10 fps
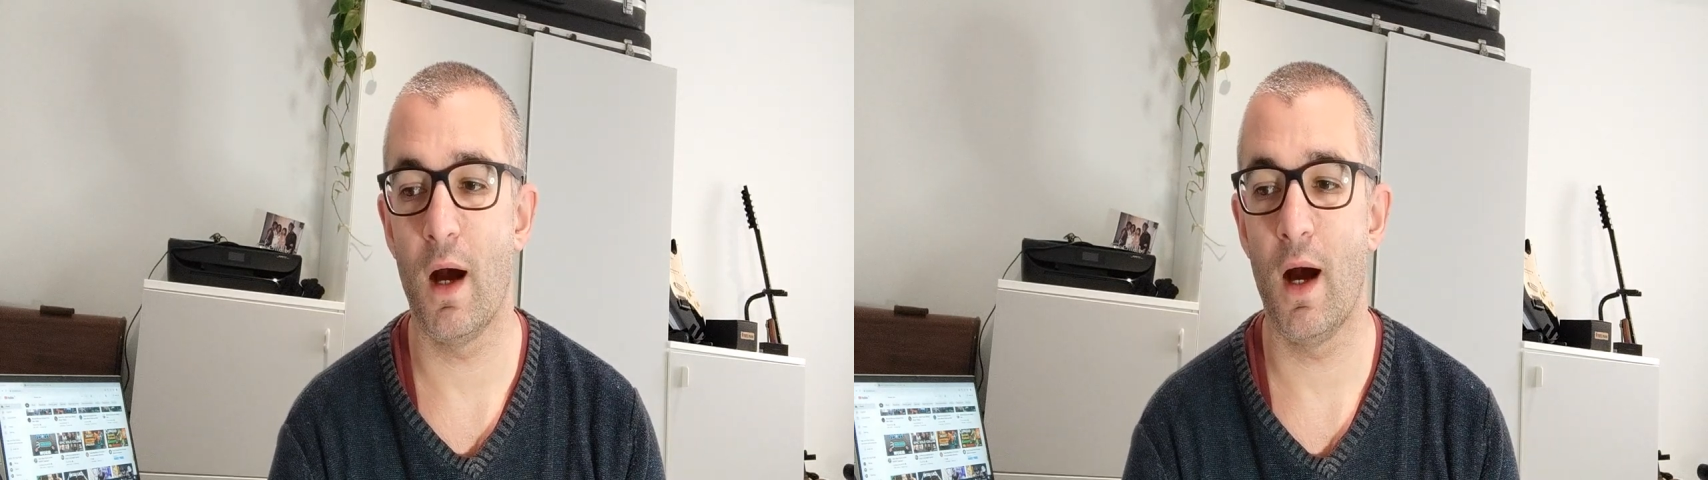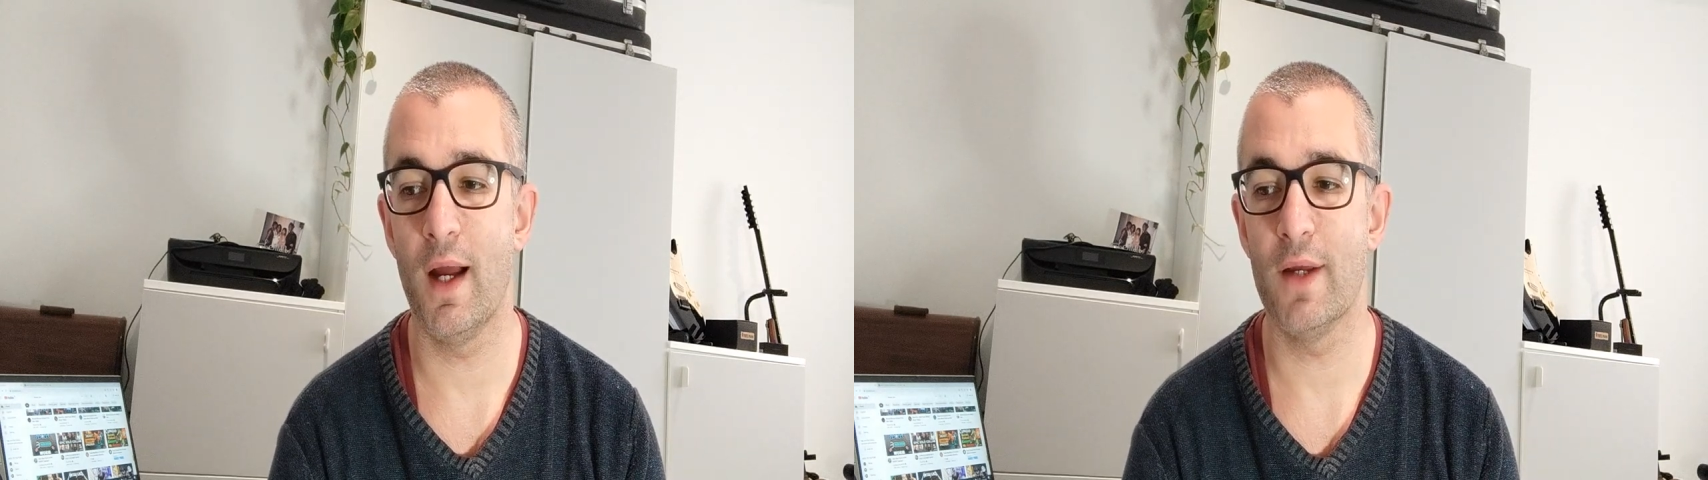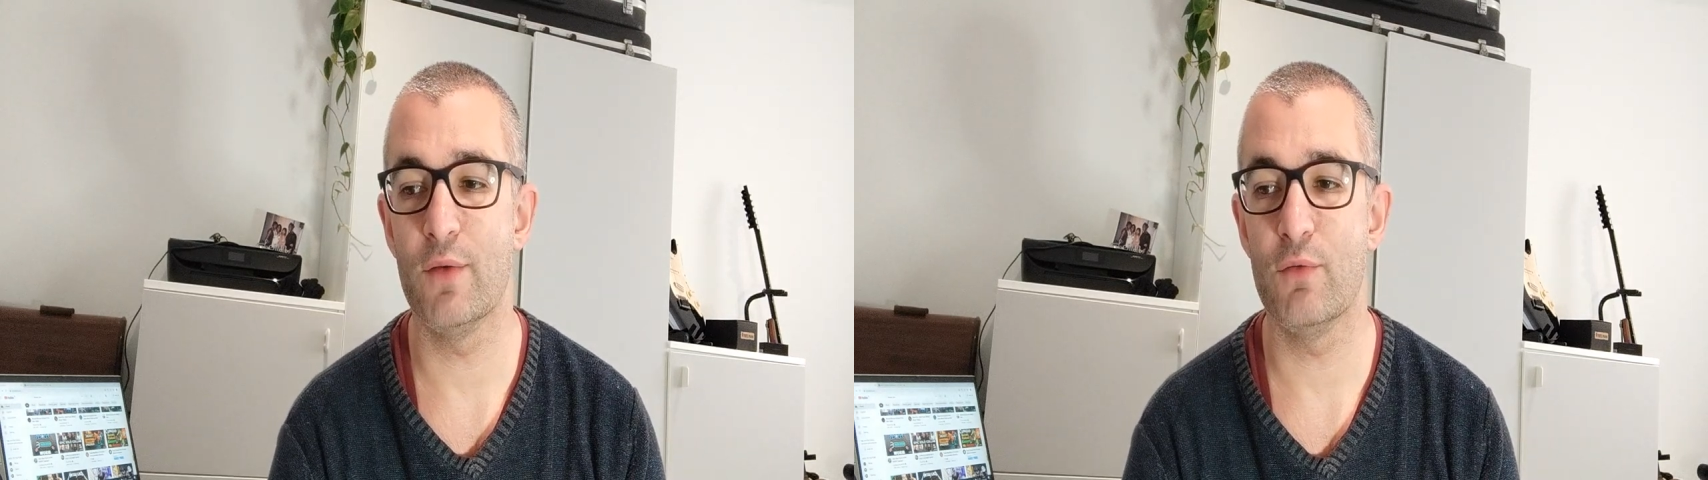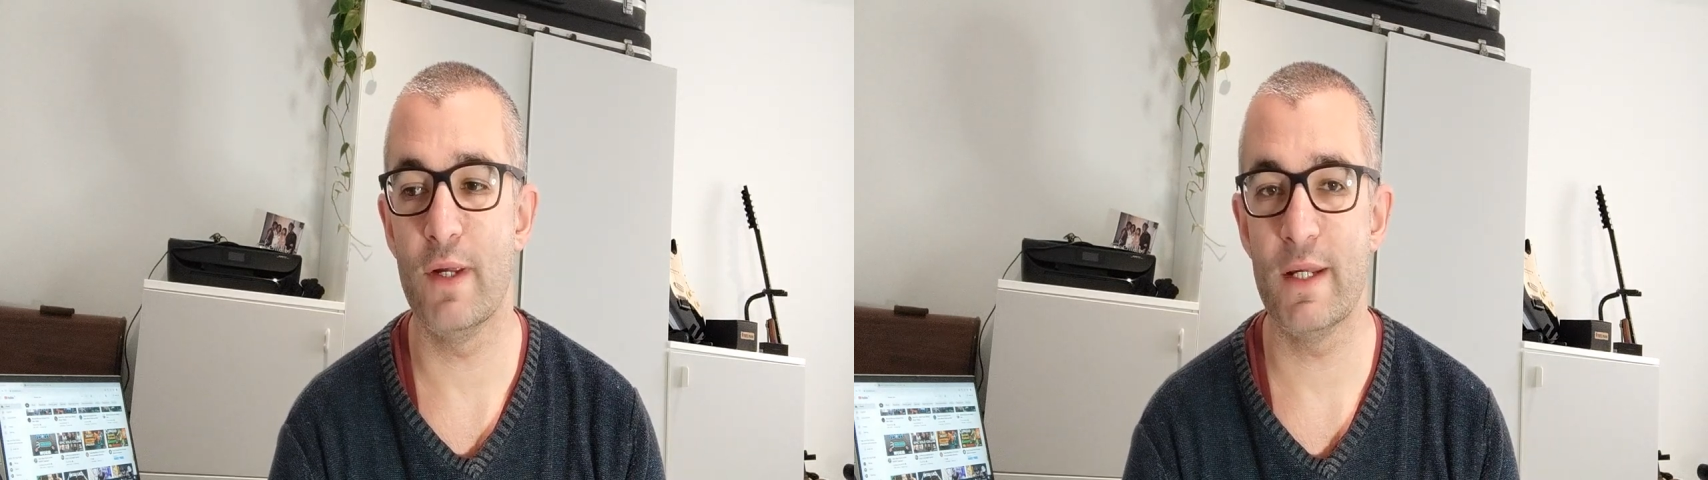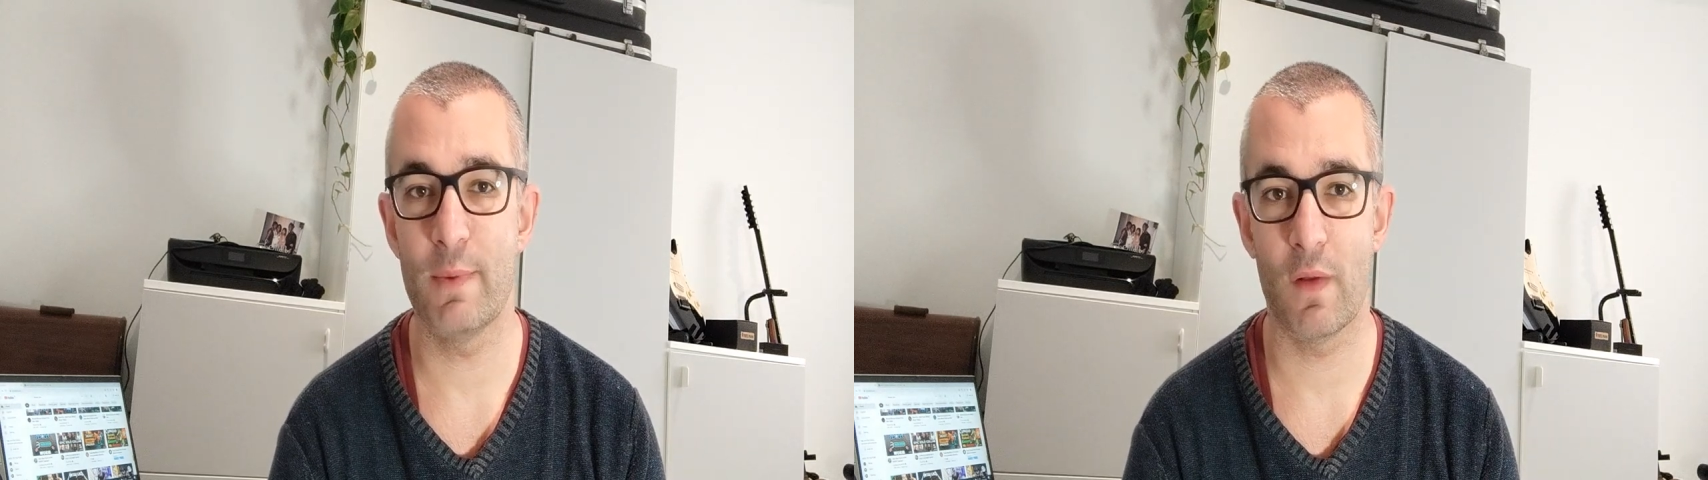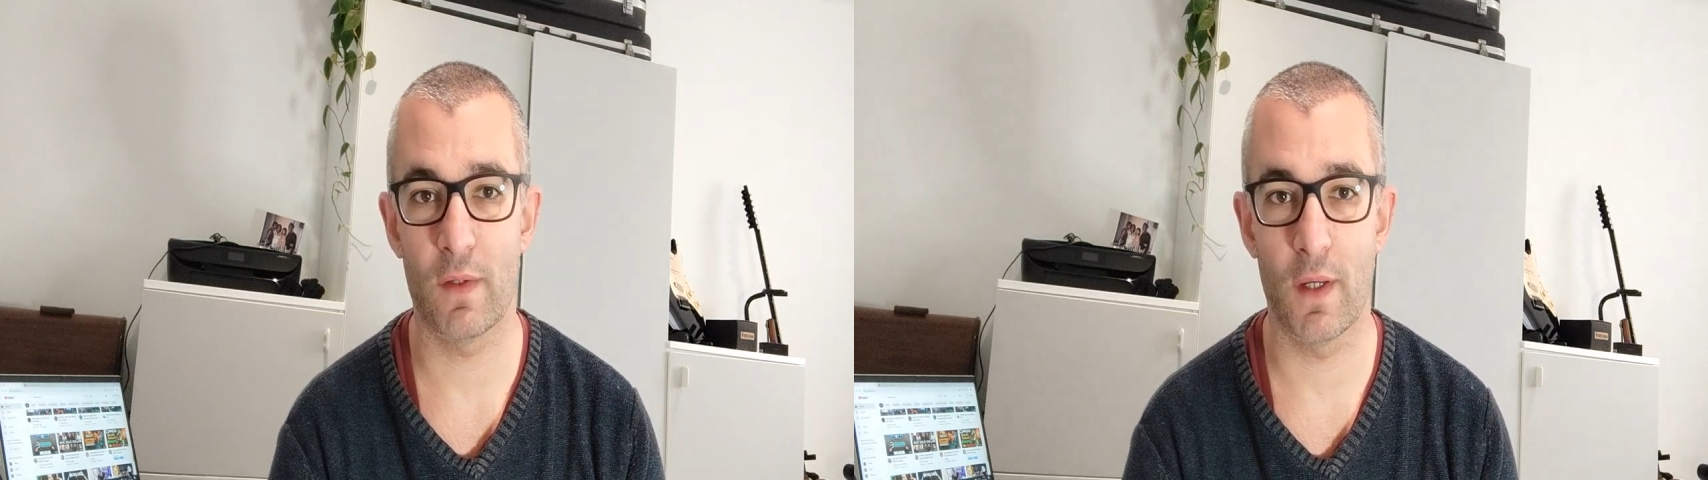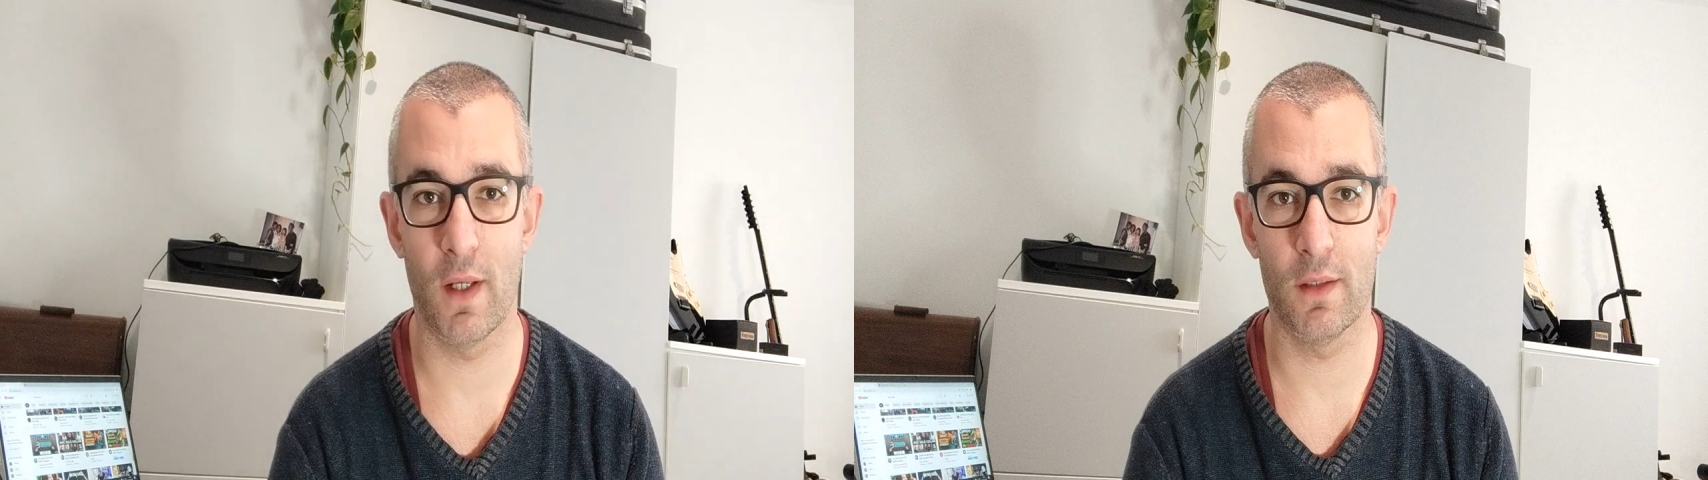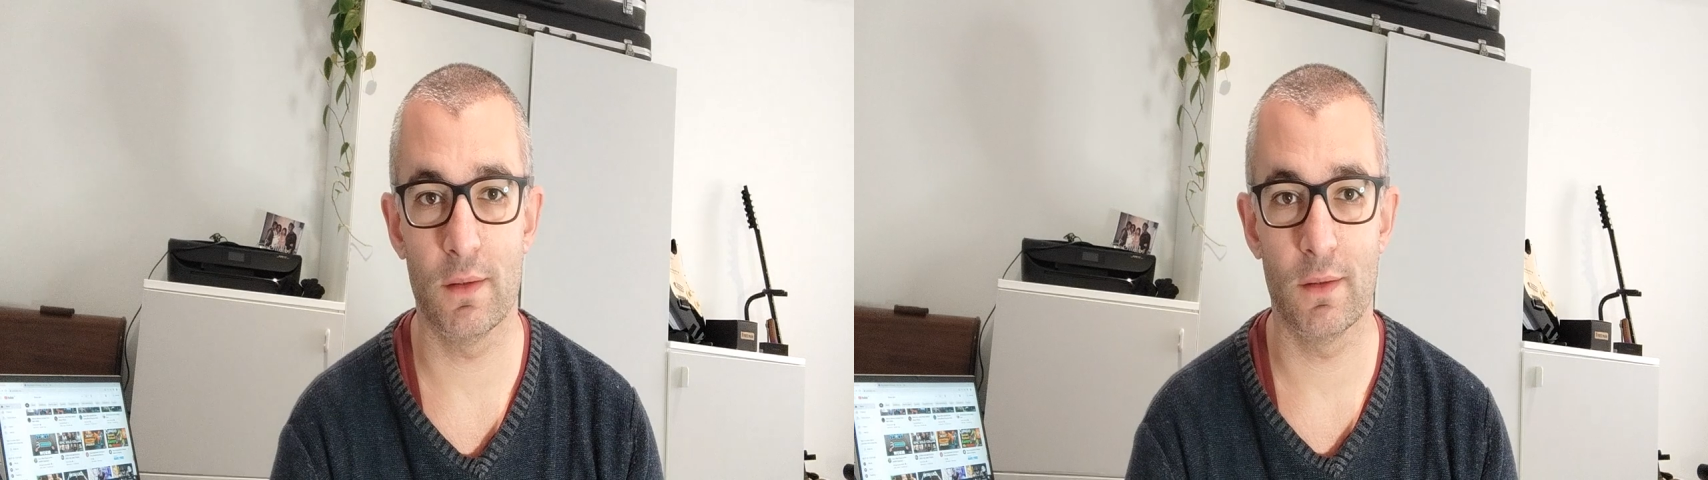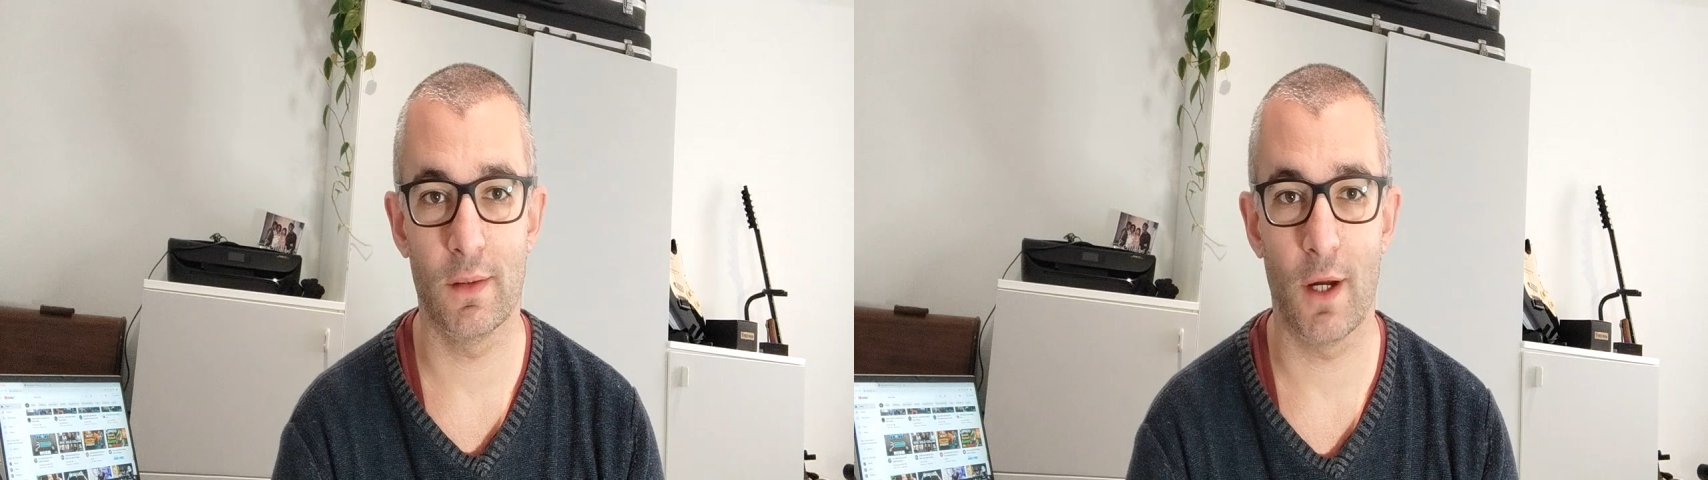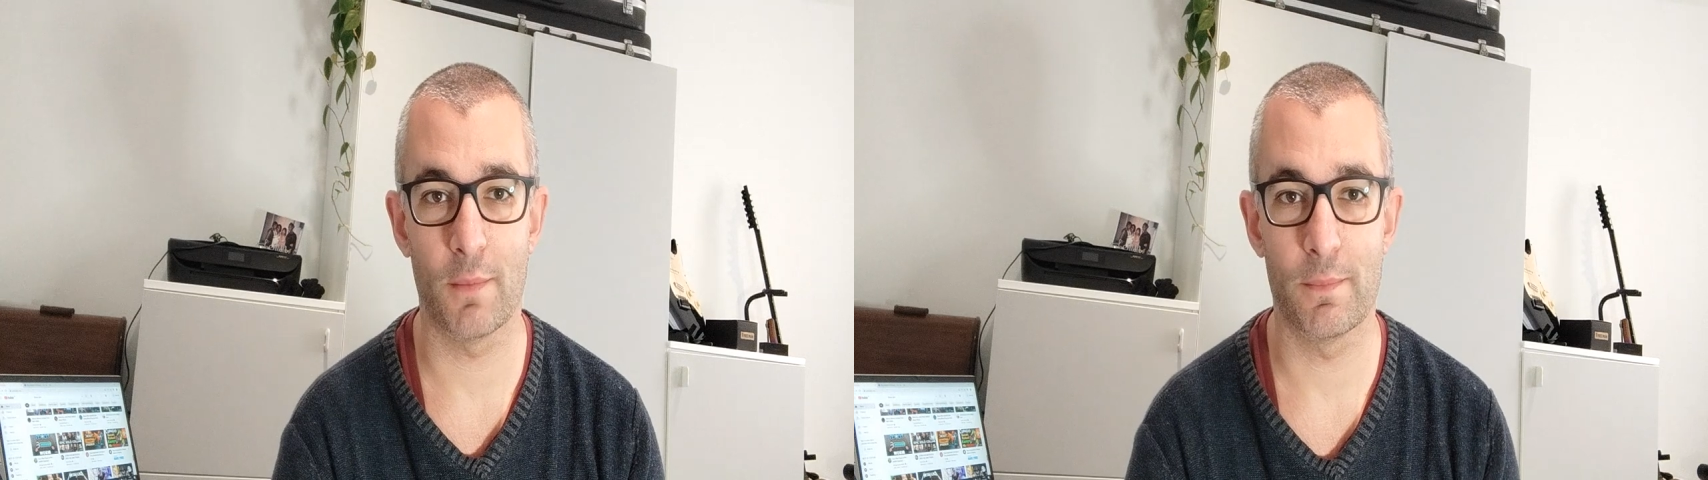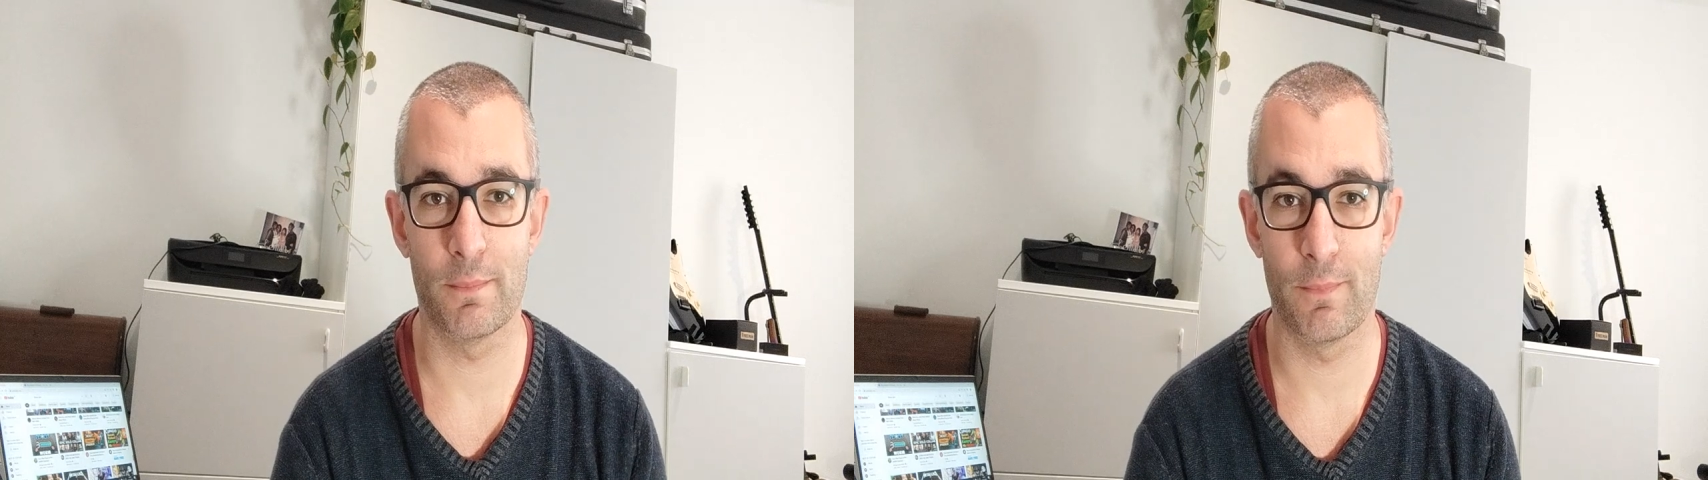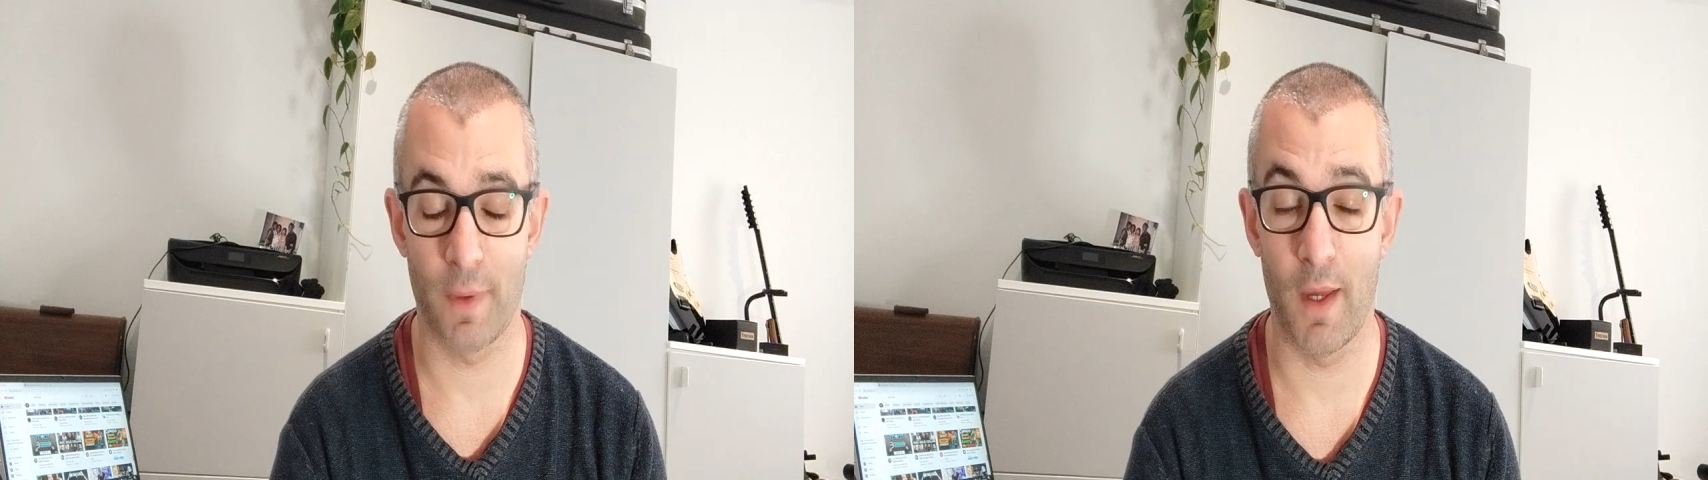I read about the gun, come,